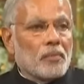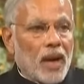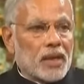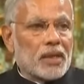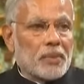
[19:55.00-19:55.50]

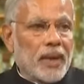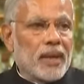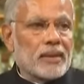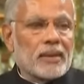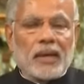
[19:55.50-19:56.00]

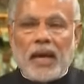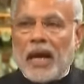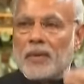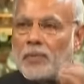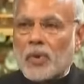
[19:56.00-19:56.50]
participates,
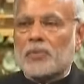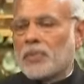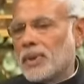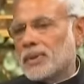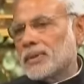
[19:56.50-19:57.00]
and
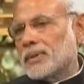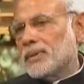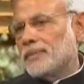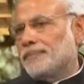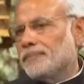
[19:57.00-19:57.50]

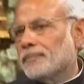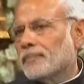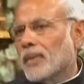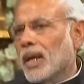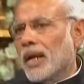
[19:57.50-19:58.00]
prospers.
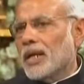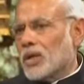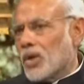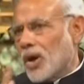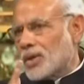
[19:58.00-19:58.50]
It
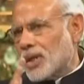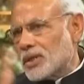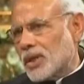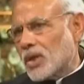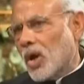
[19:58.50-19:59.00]
is not
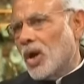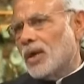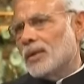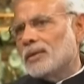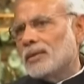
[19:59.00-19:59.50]
just a
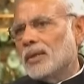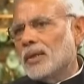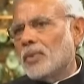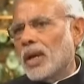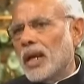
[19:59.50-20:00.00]

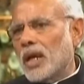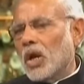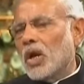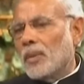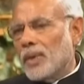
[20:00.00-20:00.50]
call for
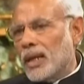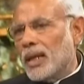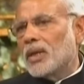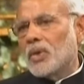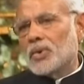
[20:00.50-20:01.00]
economic
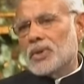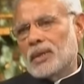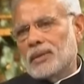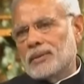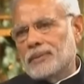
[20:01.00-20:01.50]

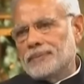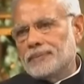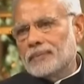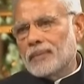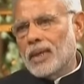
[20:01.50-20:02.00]
inclusion.
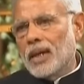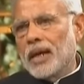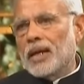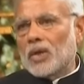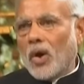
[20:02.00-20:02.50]

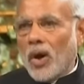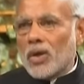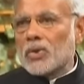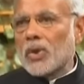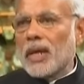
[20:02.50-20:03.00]
It is
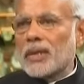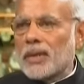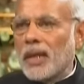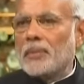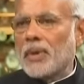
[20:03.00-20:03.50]
also a
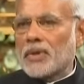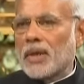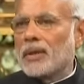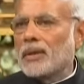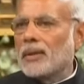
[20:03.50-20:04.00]

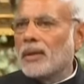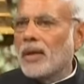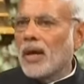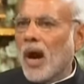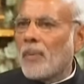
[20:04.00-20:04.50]
celebration
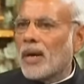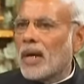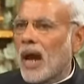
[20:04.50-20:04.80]
of our